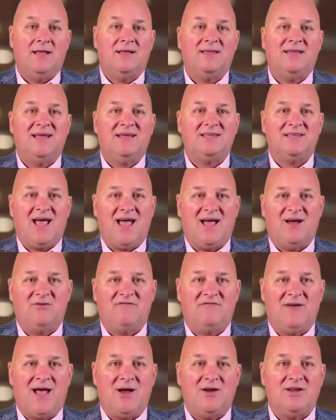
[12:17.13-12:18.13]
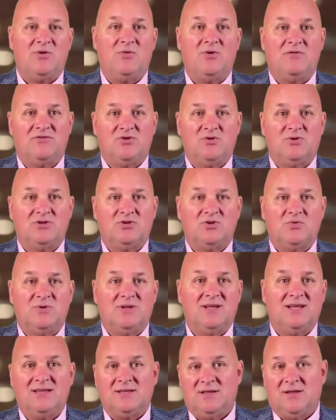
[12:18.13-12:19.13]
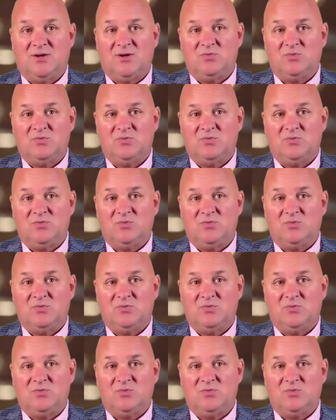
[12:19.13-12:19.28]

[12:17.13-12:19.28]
the entire value of your annuity